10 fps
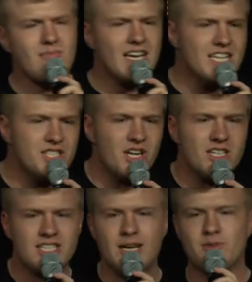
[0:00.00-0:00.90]
And in
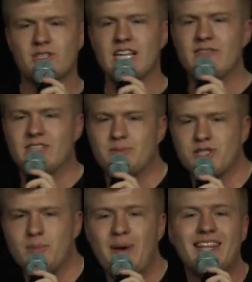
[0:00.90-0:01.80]
John chapter 11, I'm just
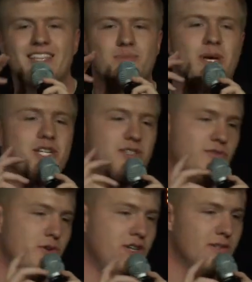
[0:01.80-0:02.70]
going to paint this picture
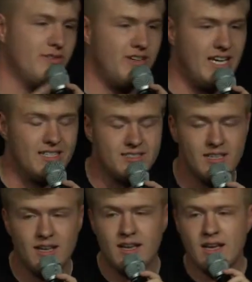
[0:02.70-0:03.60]
for you real fast.
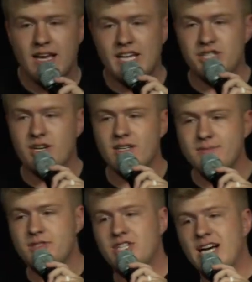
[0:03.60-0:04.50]
In
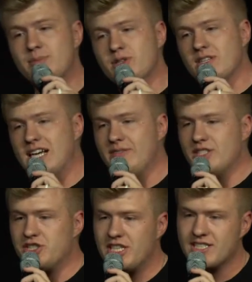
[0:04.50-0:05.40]
John chapter 11,
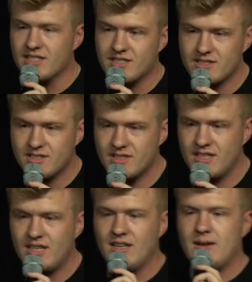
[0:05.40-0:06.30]
Jesus
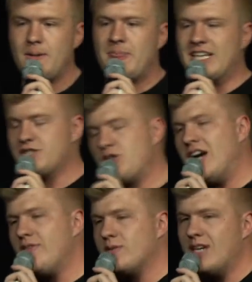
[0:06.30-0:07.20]
is
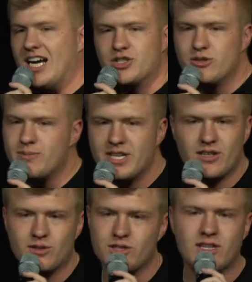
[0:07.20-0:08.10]
traveling around doing
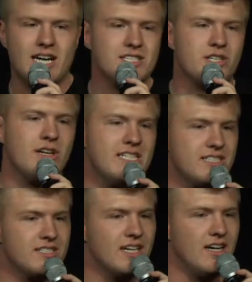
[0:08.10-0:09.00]
miracles, all kinds of crazy
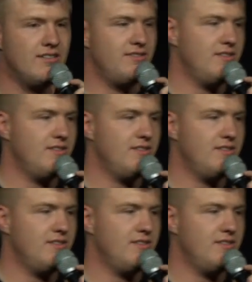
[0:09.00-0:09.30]
stuff.